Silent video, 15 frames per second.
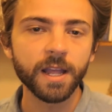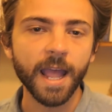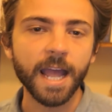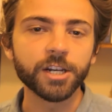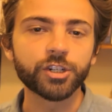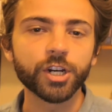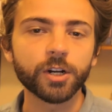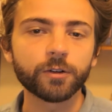
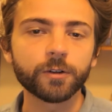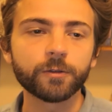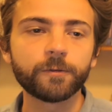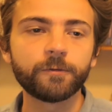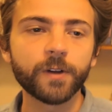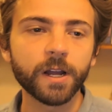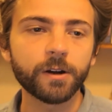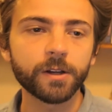and general
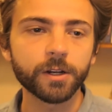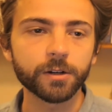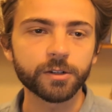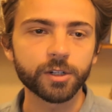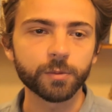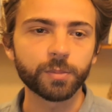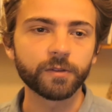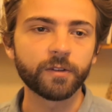failure
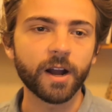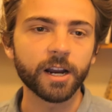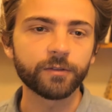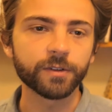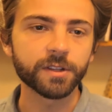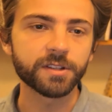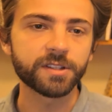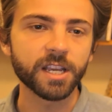to provide
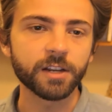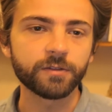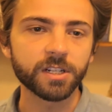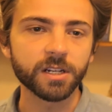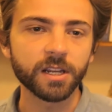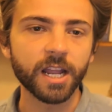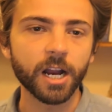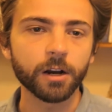for the safety
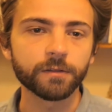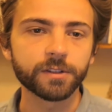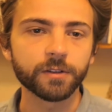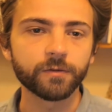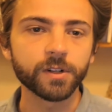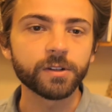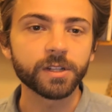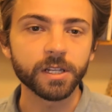and care of
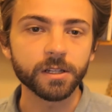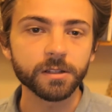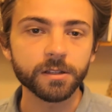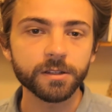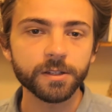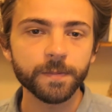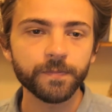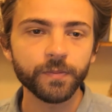
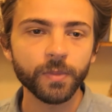civilians